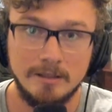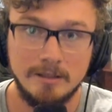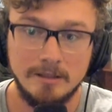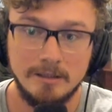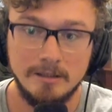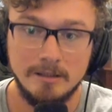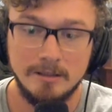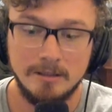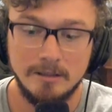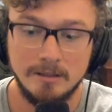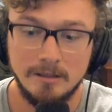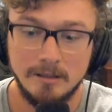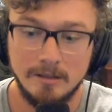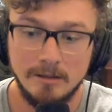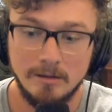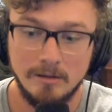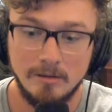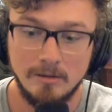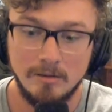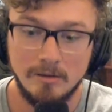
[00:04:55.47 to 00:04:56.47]

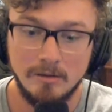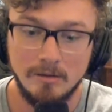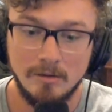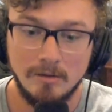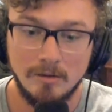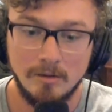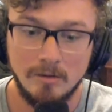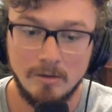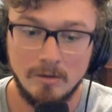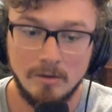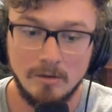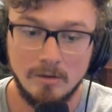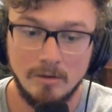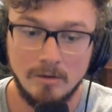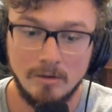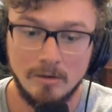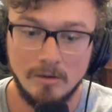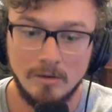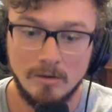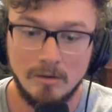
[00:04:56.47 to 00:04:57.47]

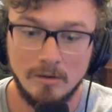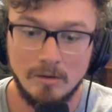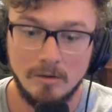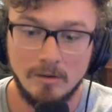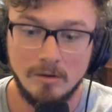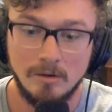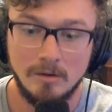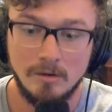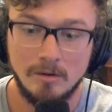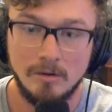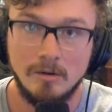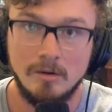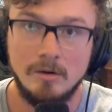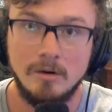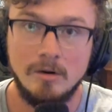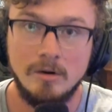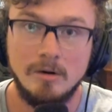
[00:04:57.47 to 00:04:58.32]
[no speech]